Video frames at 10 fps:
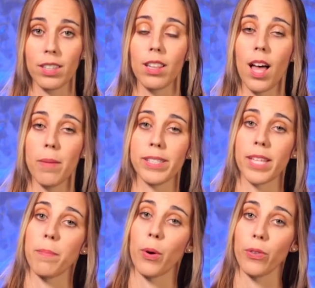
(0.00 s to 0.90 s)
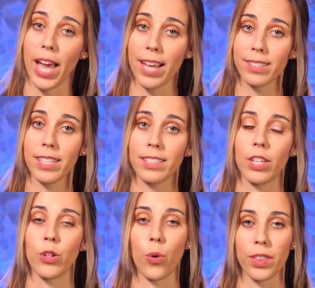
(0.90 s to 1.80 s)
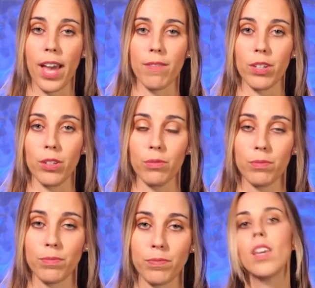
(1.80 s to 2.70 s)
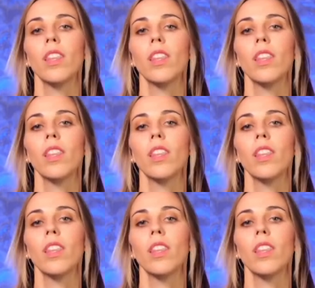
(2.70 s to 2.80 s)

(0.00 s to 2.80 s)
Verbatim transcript: in the lobbies at both Essex and North Avenue.